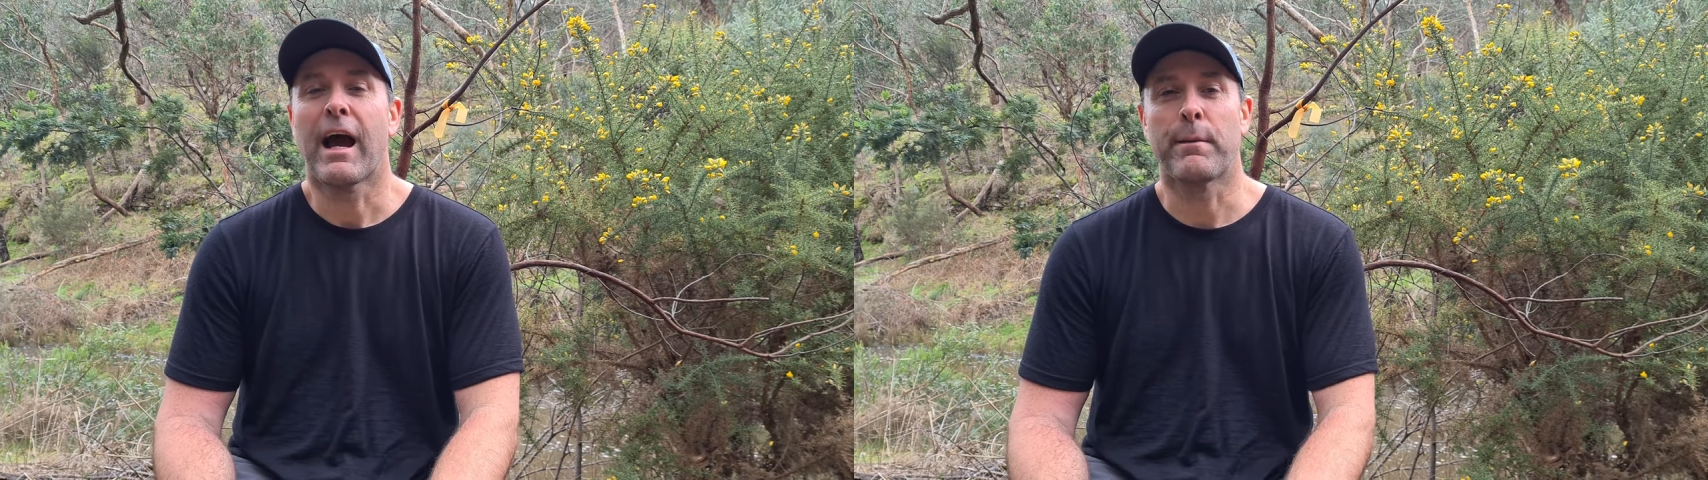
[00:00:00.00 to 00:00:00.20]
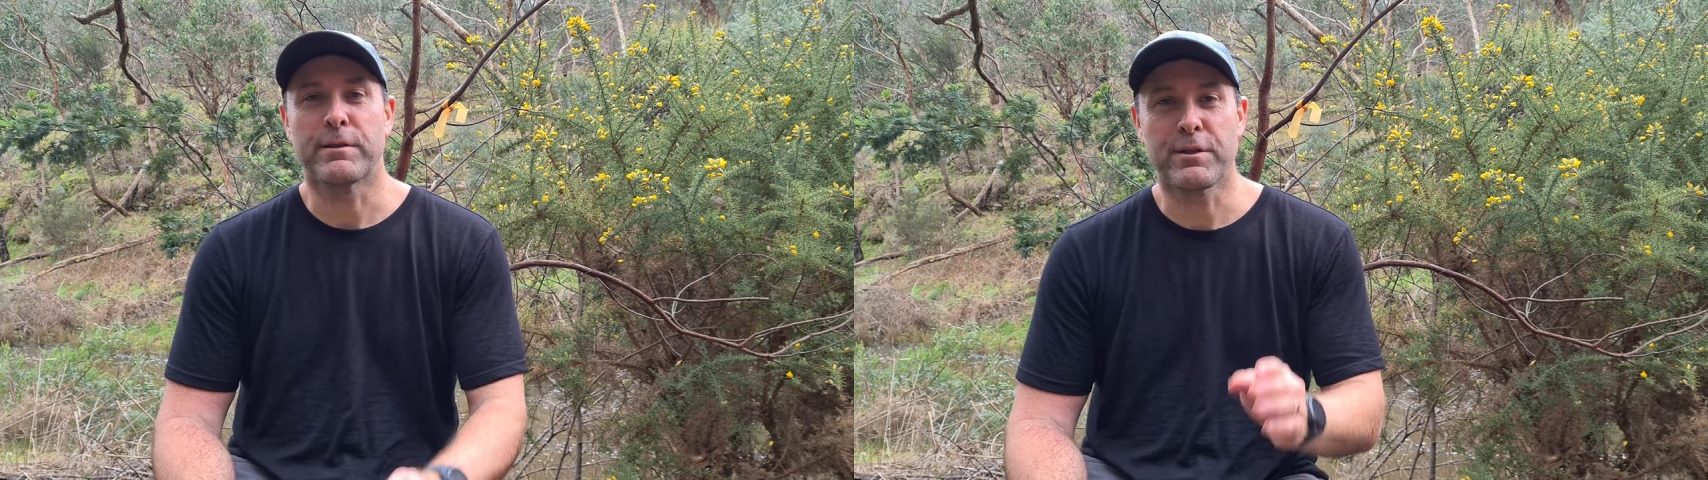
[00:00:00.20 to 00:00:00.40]

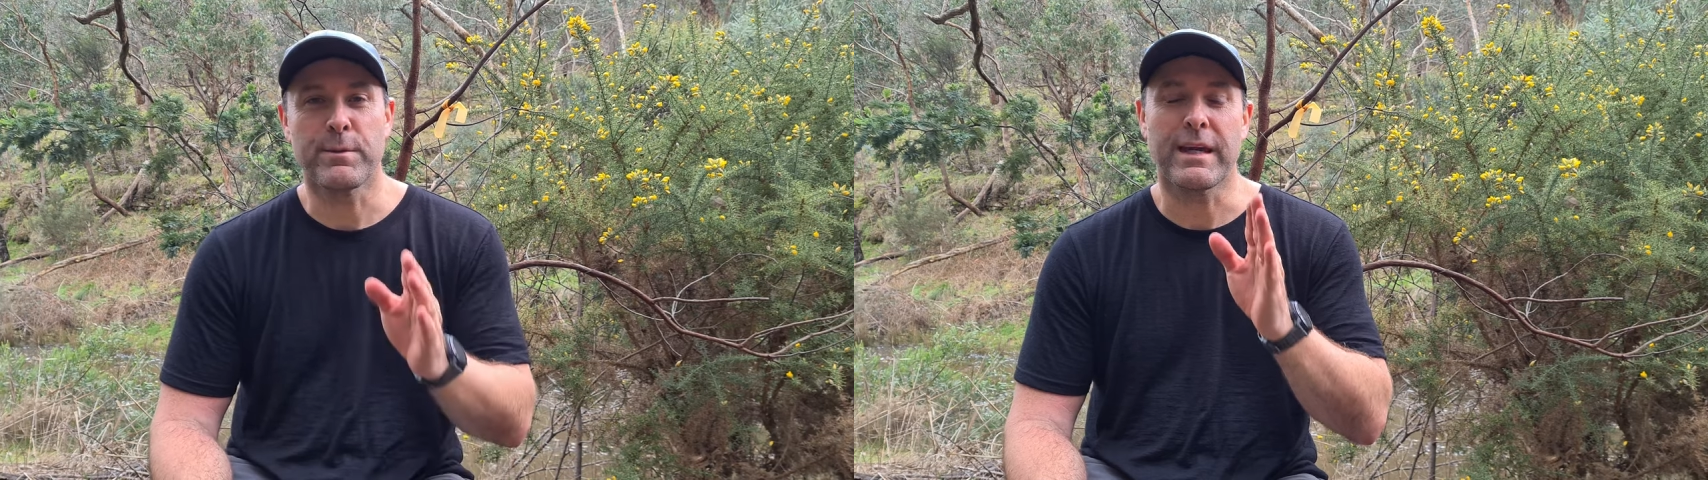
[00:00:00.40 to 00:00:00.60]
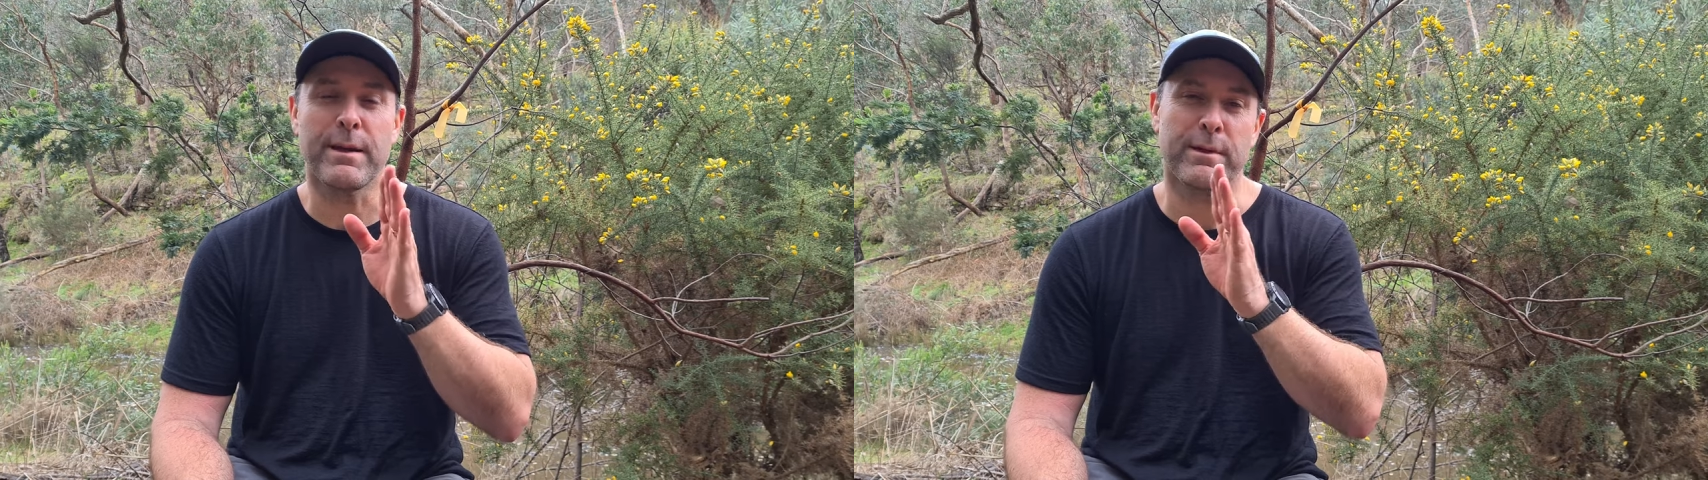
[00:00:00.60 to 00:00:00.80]
I'm
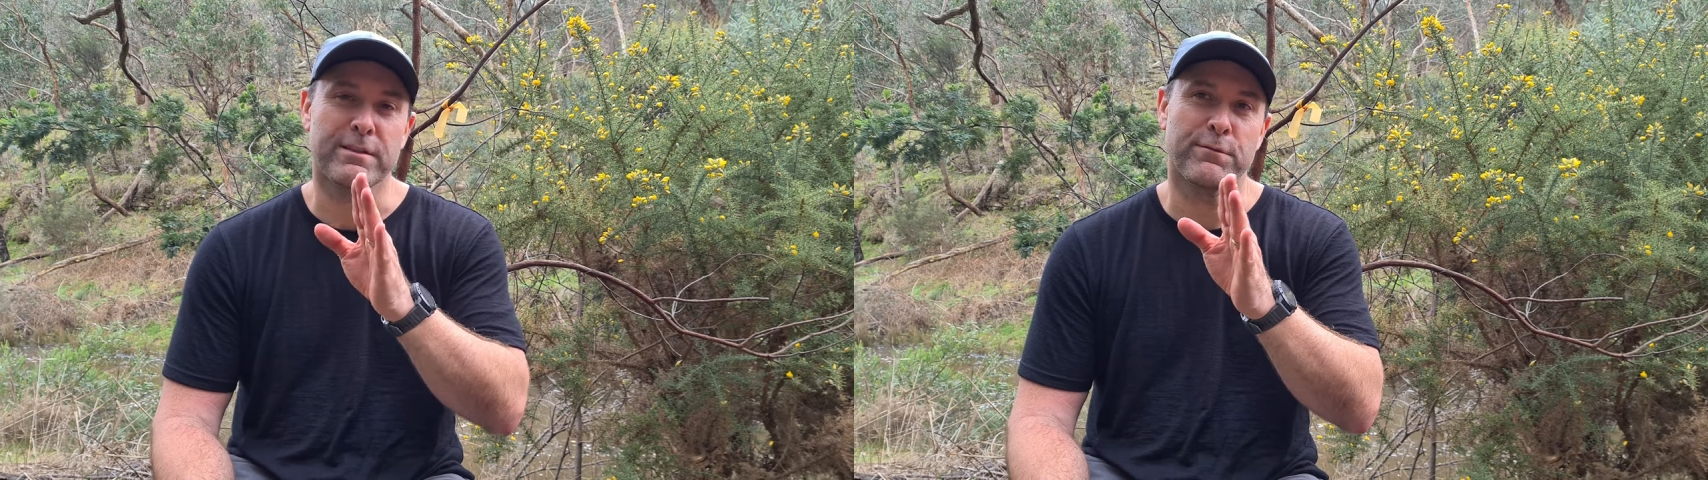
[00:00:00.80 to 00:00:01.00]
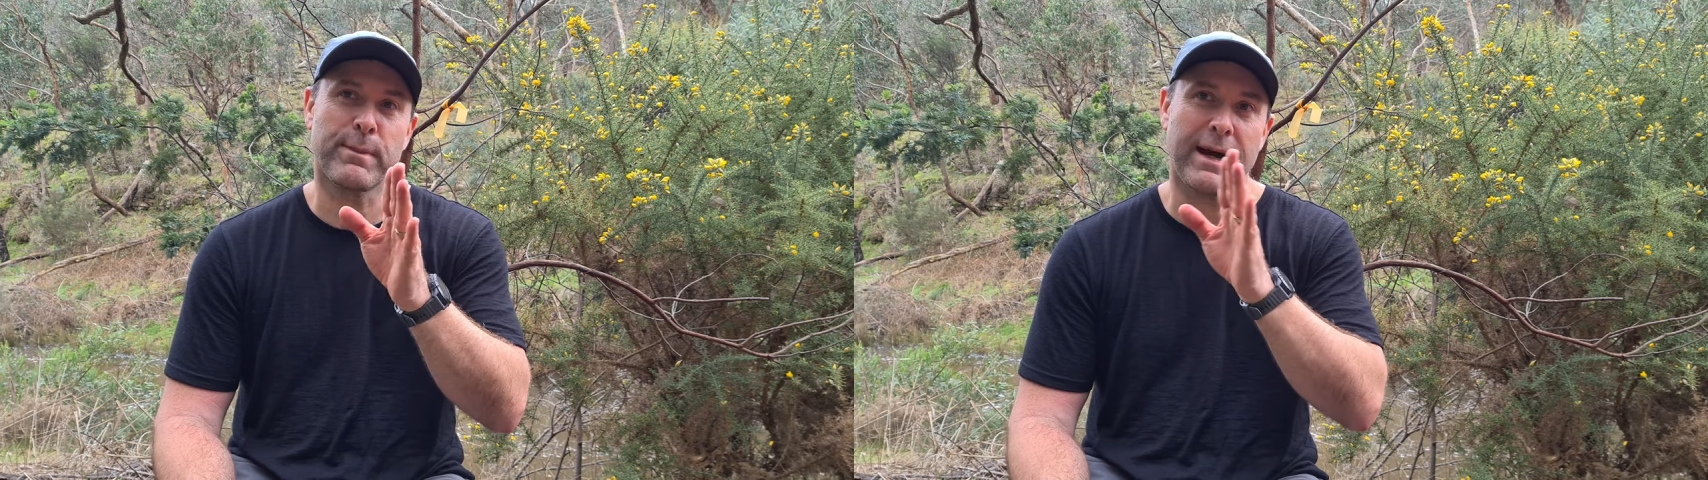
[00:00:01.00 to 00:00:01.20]
assuming he
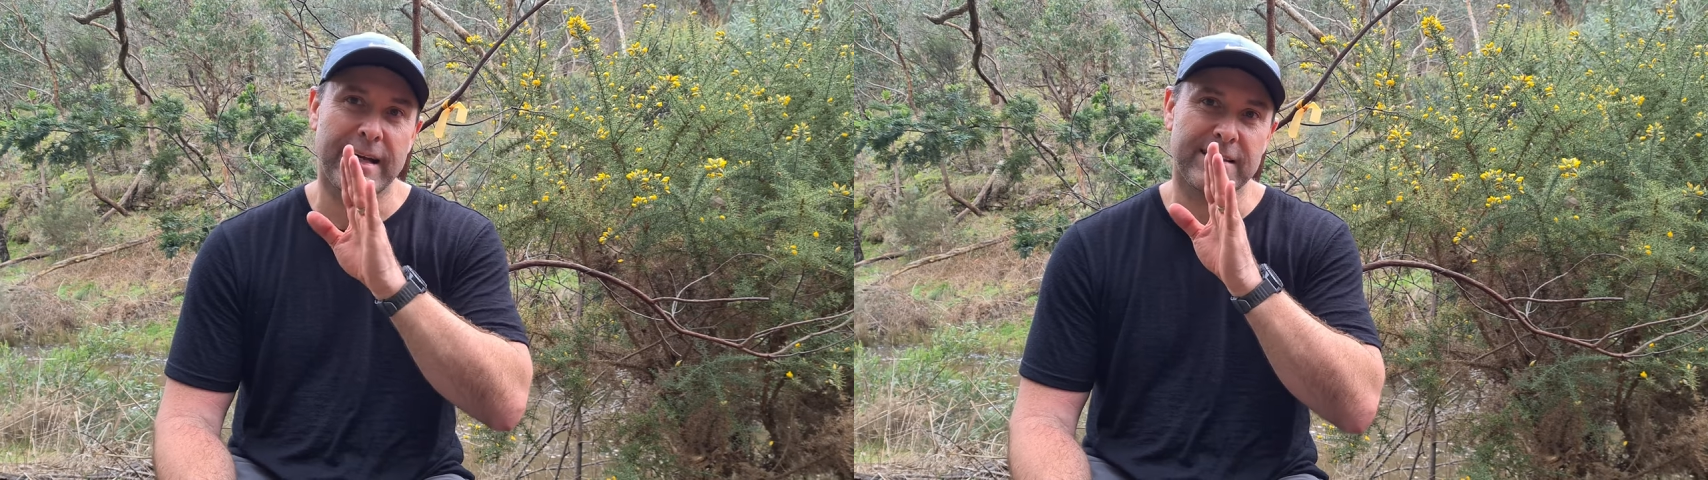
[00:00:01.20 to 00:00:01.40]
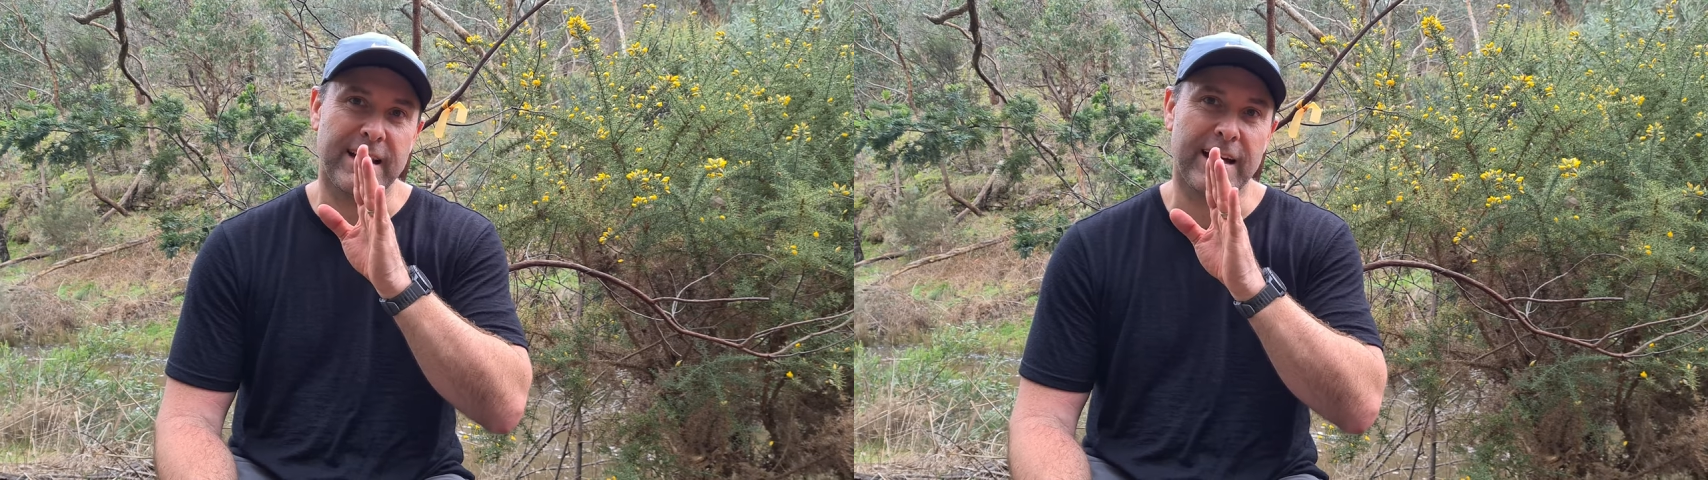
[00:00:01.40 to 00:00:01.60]
must have
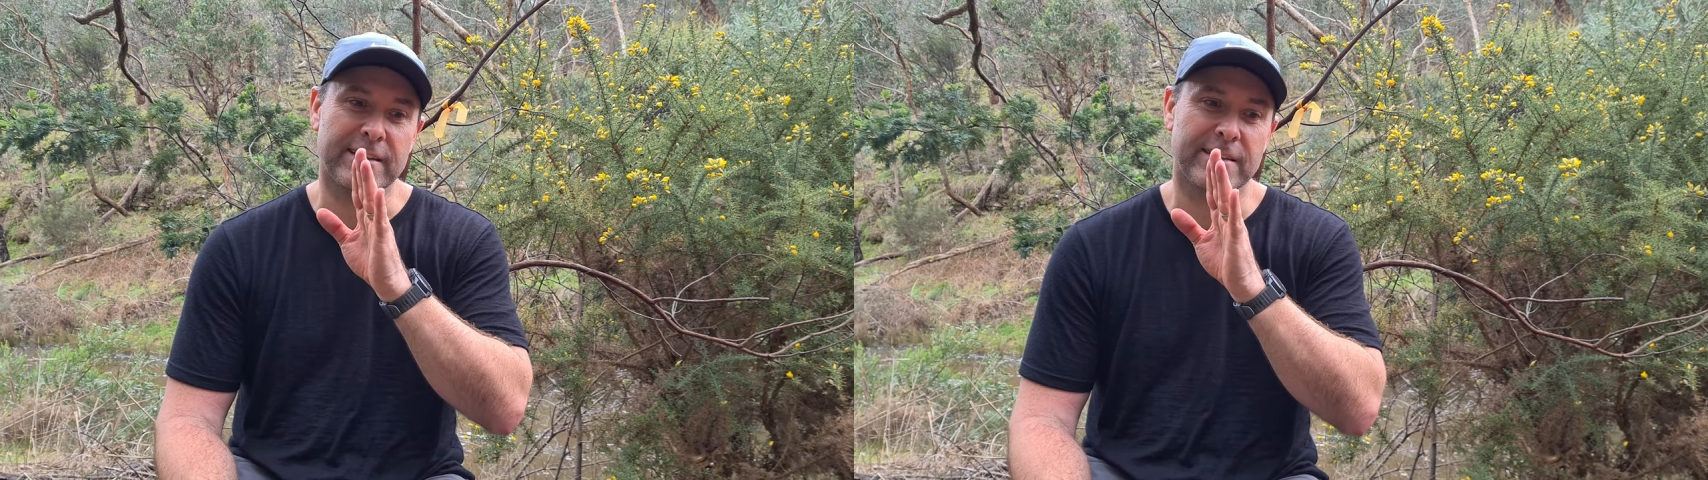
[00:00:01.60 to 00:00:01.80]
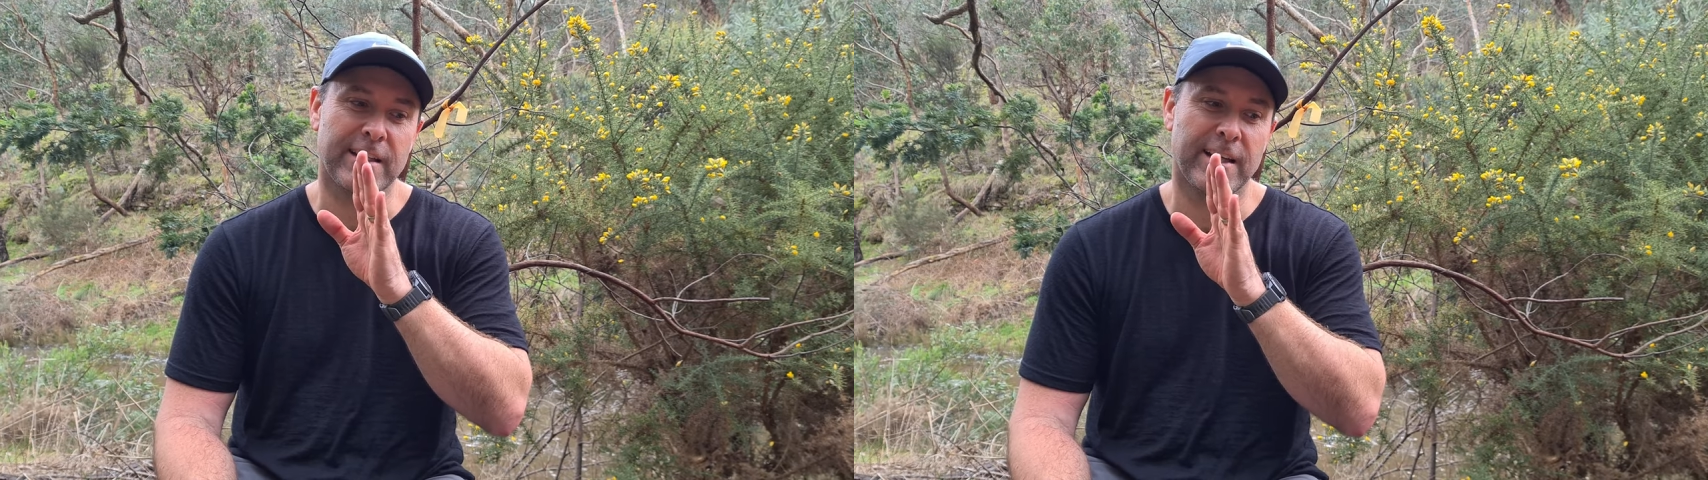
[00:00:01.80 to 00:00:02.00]
passed
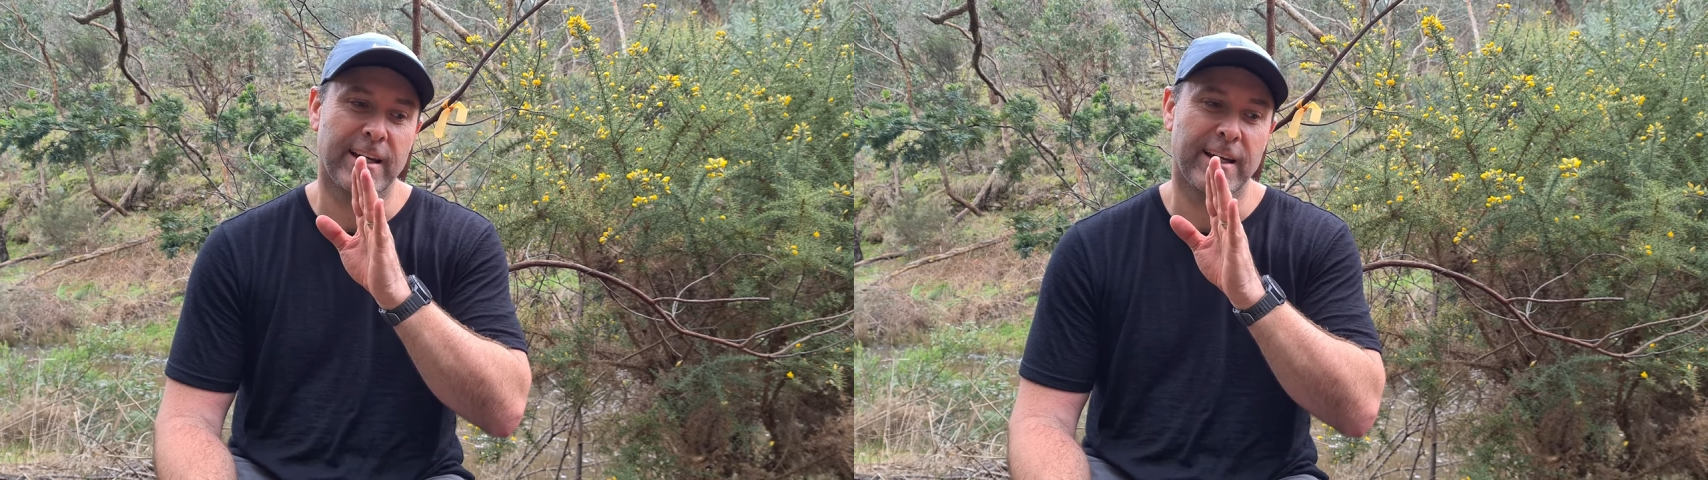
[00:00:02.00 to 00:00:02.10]
us